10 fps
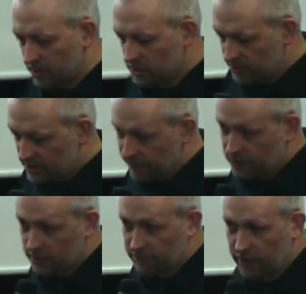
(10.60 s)
of the
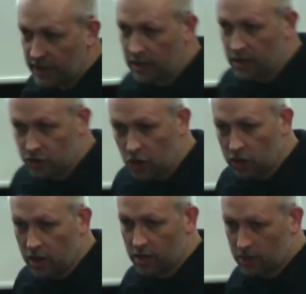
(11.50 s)
specifics of running
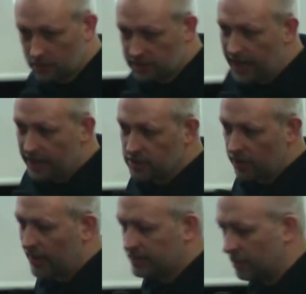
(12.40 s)
Docker containers
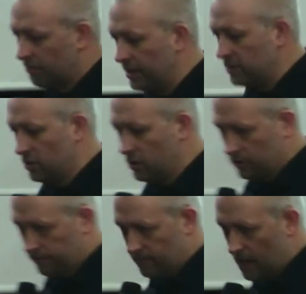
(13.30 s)
on Elastic Beanstalk.
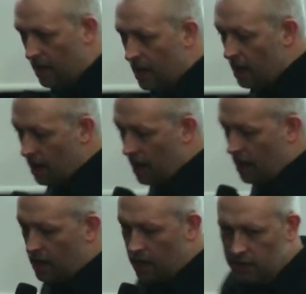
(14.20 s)

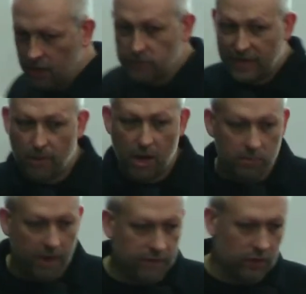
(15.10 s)
No demo,
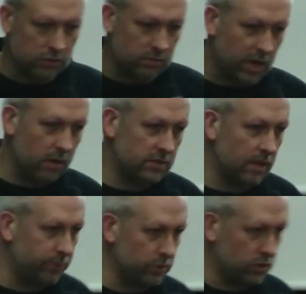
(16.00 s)
but I've got some code
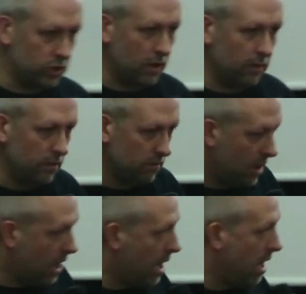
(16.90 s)
samples to show you.
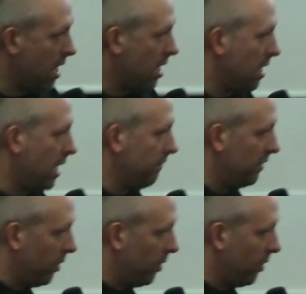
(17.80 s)
And if you